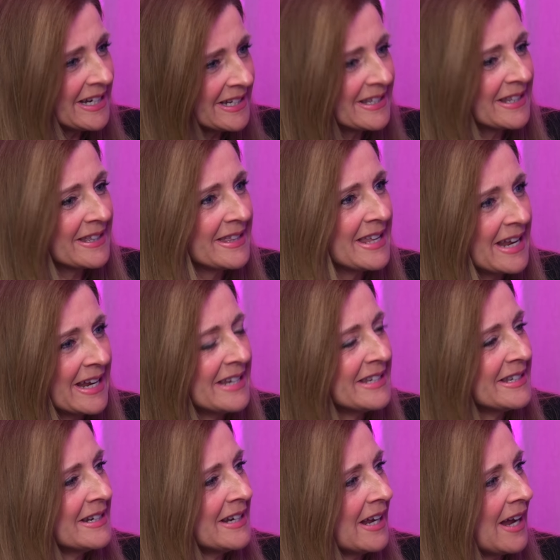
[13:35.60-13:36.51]
is the thing,
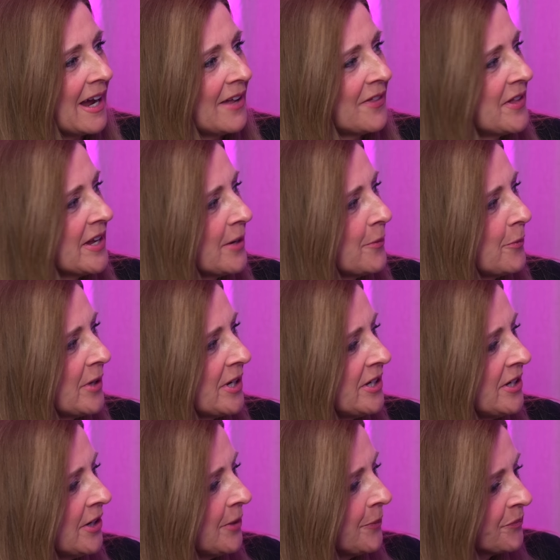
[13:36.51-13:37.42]
isn't it? I think
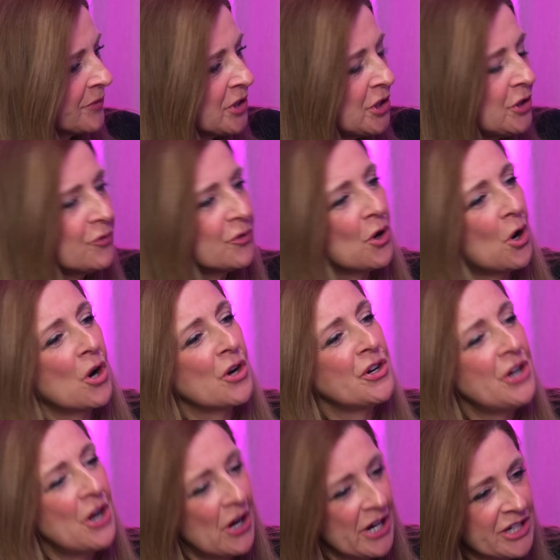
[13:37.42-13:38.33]
when you've got a
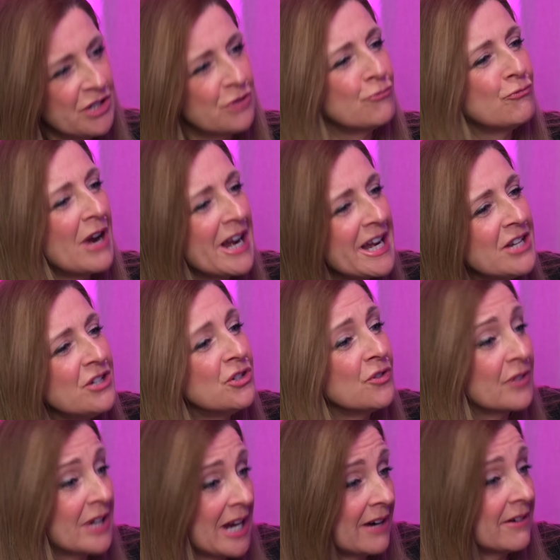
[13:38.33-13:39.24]
nice
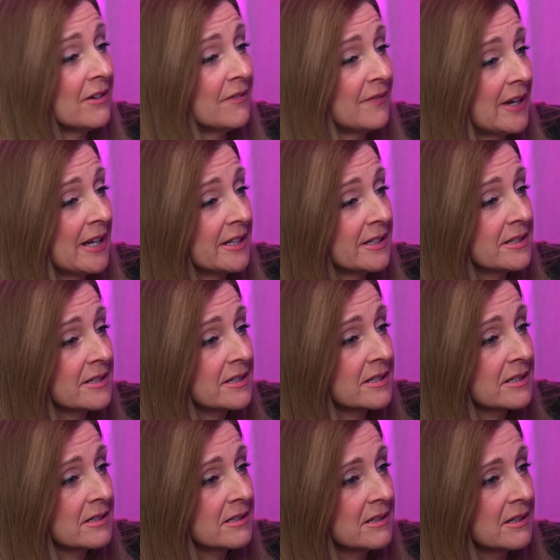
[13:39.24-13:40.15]
range of
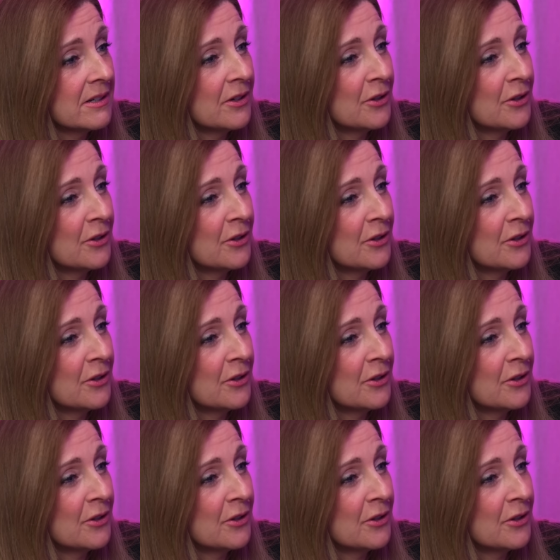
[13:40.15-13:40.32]
caravans